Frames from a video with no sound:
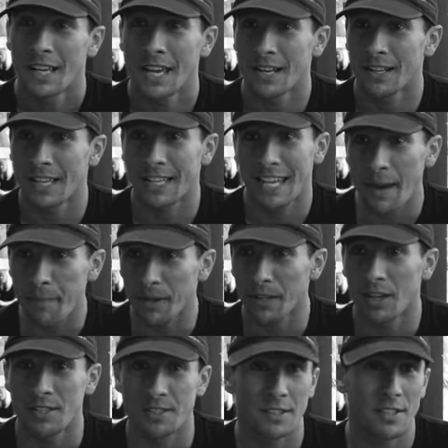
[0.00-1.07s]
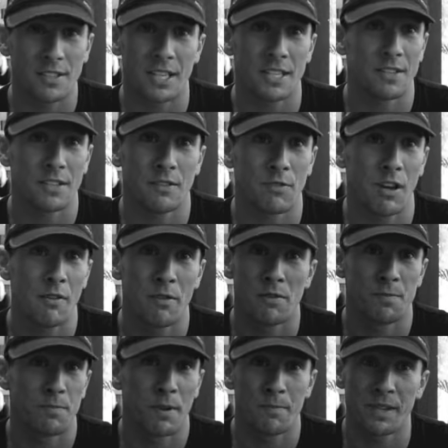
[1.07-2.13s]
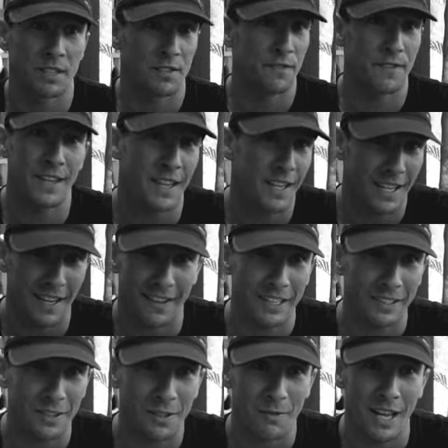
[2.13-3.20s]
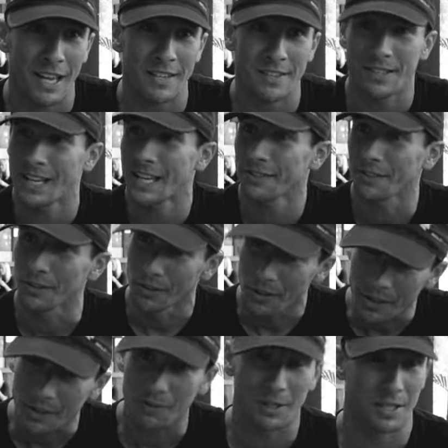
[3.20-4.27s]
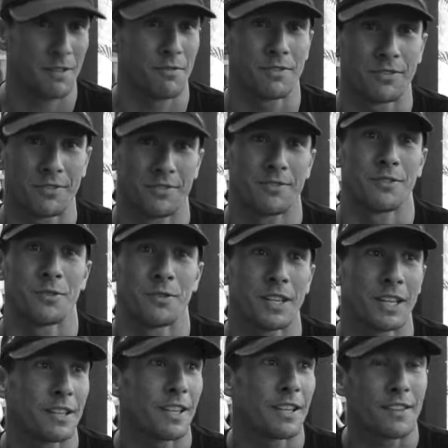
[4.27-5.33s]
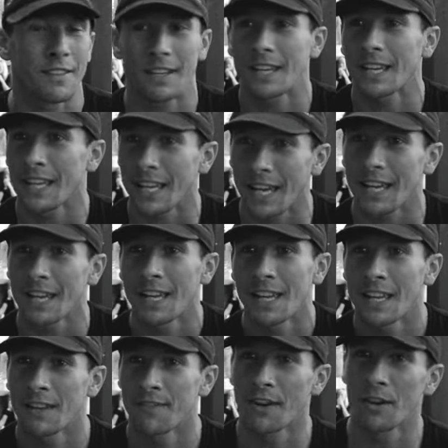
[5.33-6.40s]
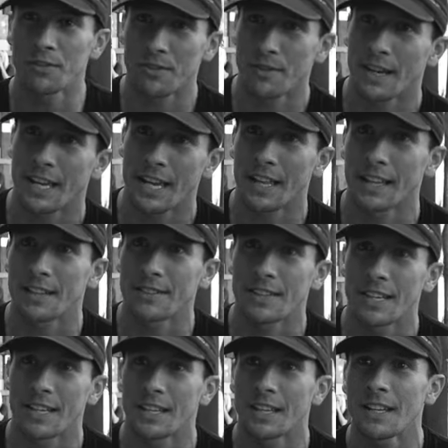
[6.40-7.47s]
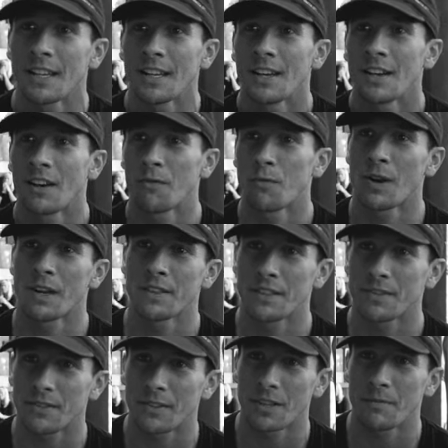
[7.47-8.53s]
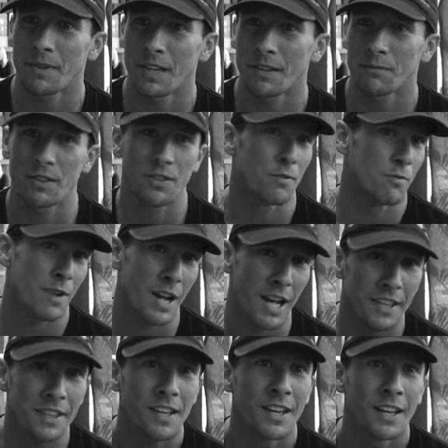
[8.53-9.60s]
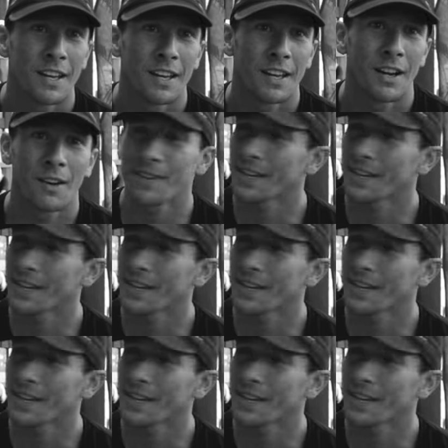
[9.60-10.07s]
And I capitalised in the sense that Crowe was my biggest fear going into the race, and I had to look at what he was doing and think, okay, if I was Craig Alexander, I've won this Ironman with the run, I'm